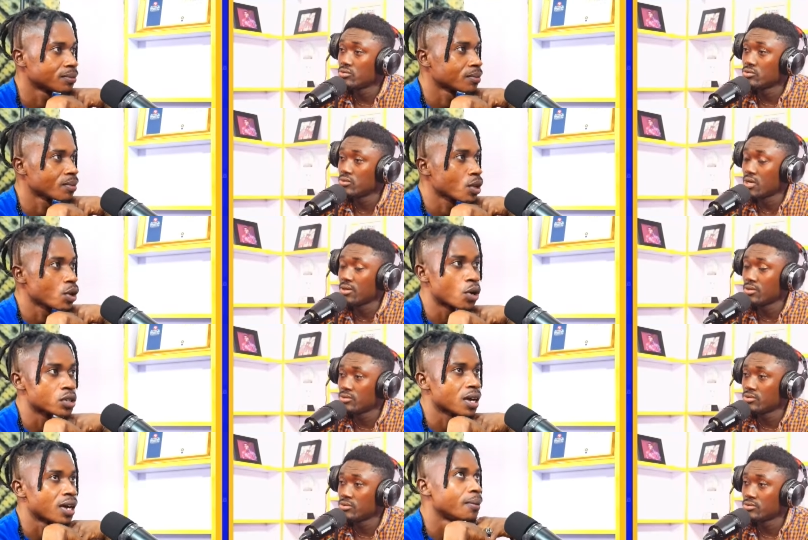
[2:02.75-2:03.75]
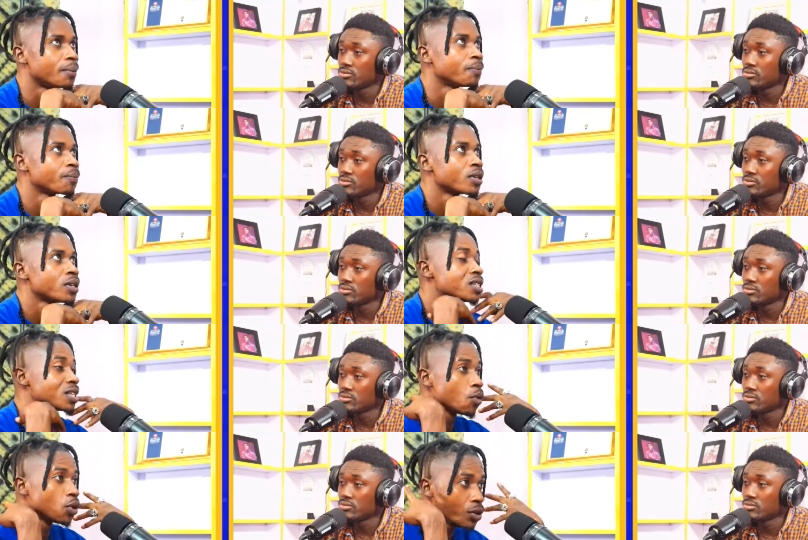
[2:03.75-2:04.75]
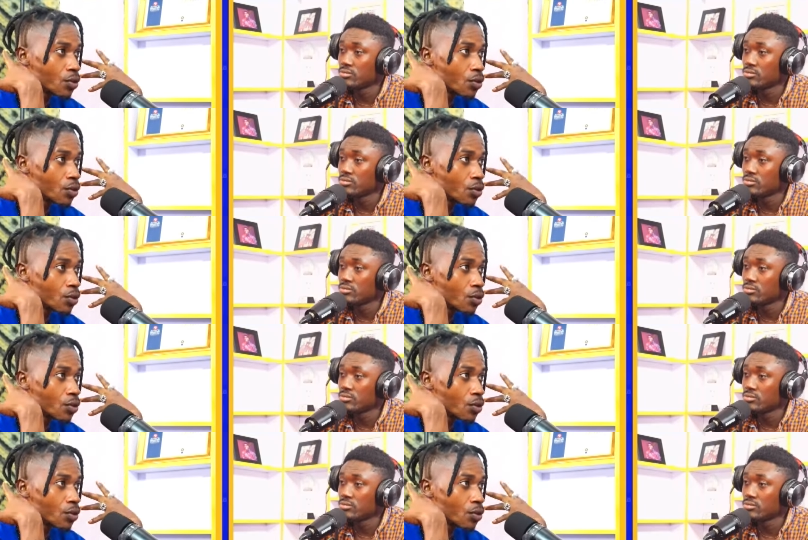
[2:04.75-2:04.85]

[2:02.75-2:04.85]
Speaker 1: Wow. Because it's a new